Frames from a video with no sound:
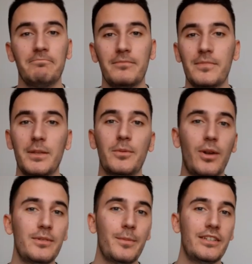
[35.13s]

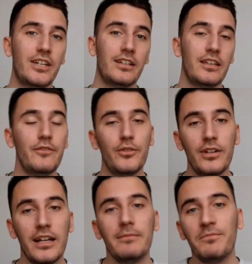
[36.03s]
subscribe to my channel. If you're
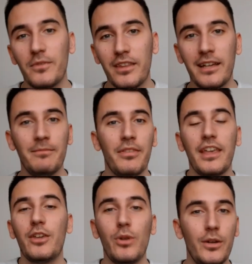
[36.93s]
not, then
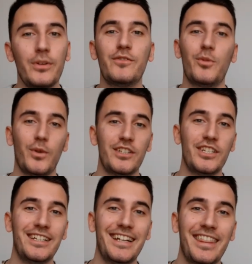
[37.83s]
thank you anyways for
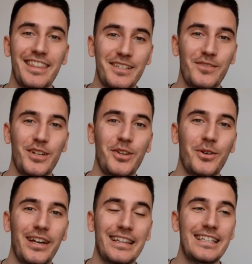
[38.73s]
watching this
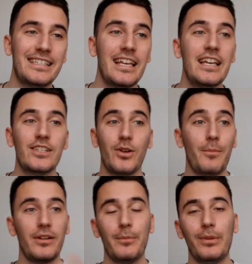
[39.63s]
video at least. So I'm
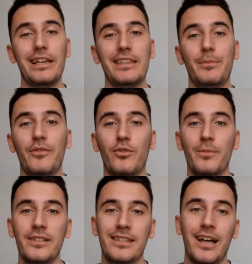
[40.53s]
going to play the
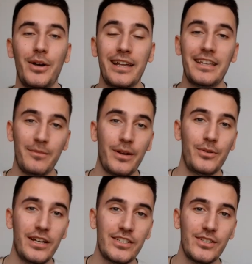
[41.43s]
performance now and give my
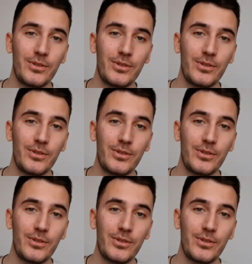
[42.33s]
reaction to